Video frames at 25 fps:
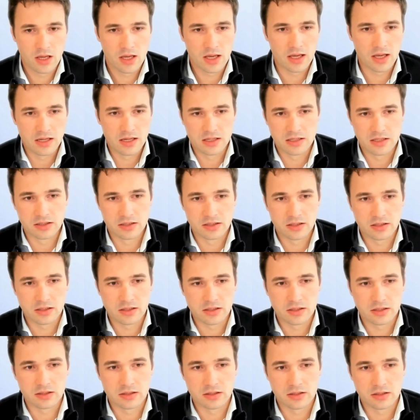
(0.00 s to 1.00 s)
and
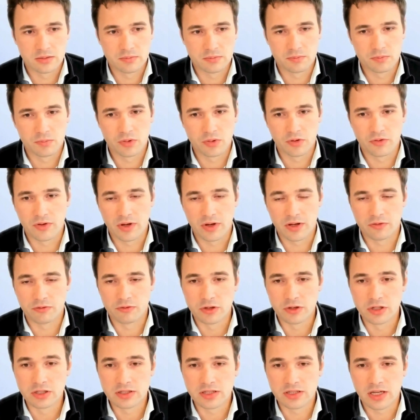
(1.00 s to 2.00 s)
provide
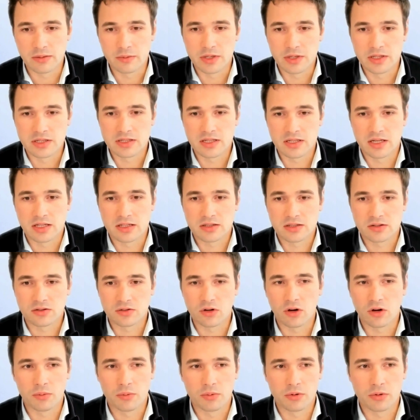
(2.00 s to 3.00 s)
real-time insights to
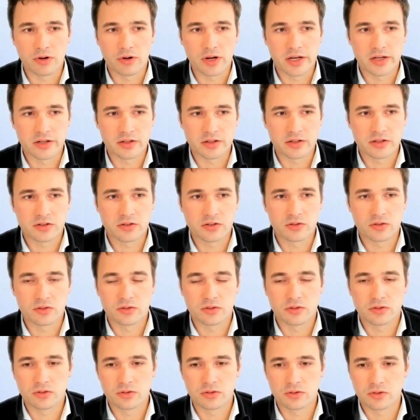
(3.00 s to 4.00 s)
the operators
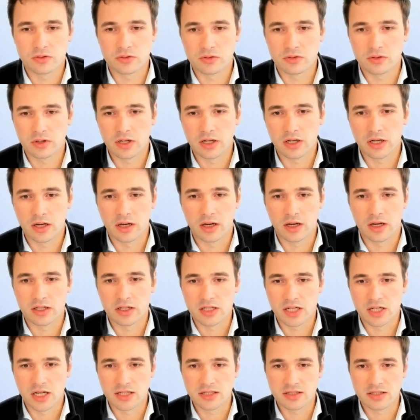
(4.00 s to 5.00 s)
to
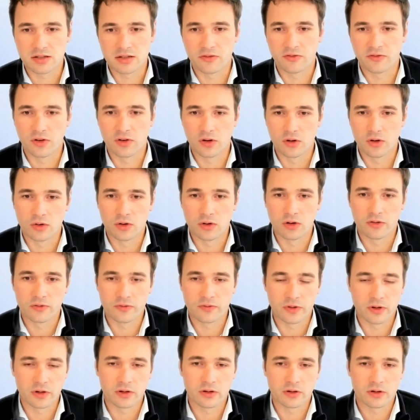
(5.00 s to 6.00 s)
adjust the flow
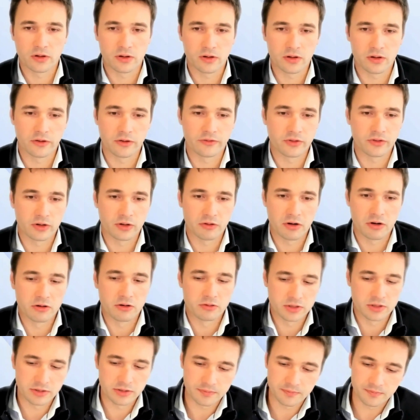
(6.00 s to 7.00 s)
of the crowd.